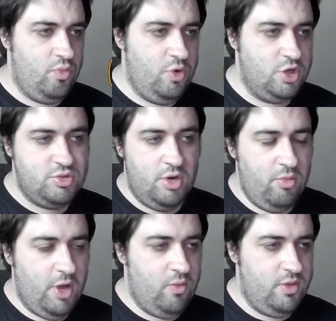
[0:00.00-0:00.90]
Works really
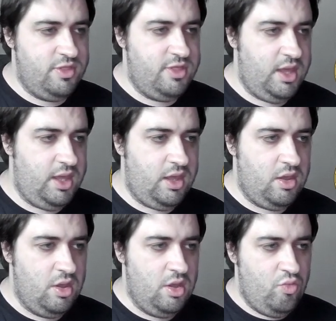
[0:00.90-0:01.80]
well with the
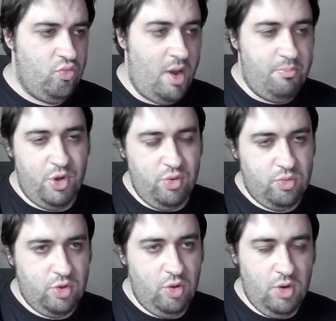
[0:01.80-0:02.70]
red-blue
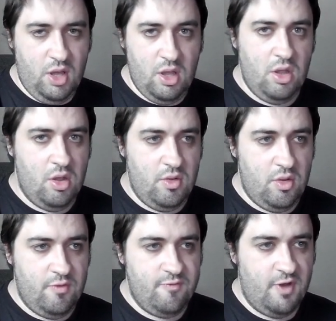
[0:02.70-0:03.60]
Cooler,
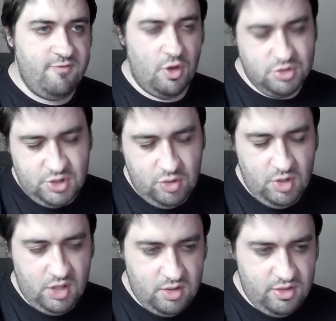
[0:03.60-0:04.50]
5-cost
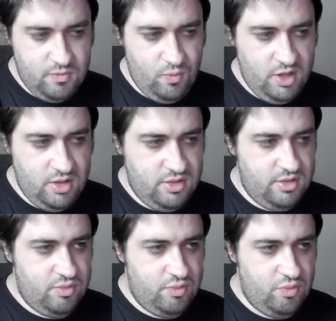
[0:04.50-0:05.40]
Cooler
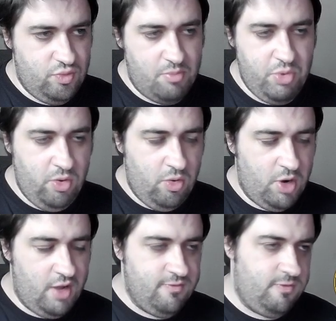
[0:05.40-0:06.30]
with red-blue
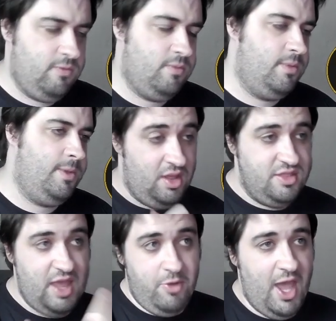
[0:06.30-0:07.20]
arrival.
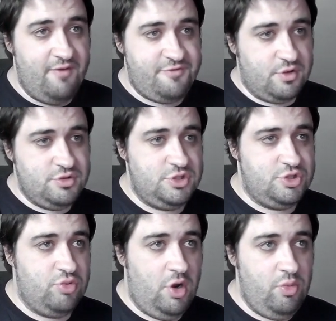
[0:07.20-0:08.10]
Then we have Dr.
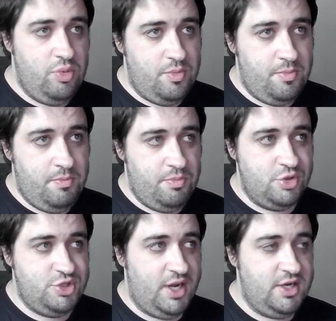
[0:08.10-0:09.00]
Gero,
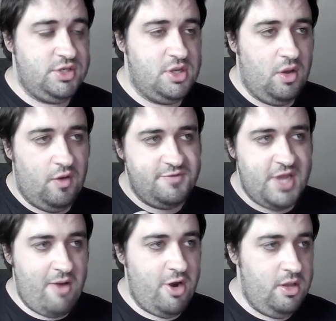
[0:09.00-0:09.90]
Progenitor of
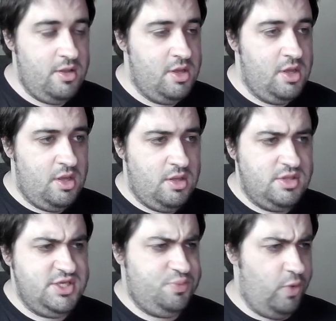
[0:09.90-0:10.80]
Terror.
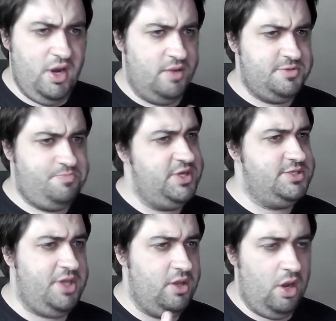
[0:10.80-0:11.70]
This one I've been
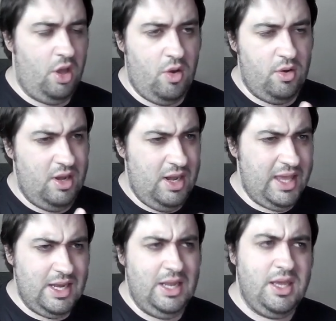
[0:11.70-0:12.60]
seeing a lot
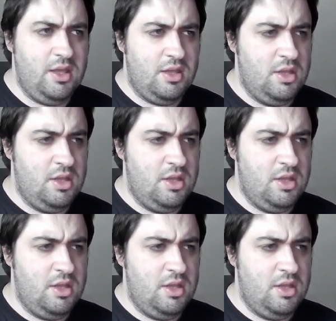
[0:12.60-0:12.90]
lately,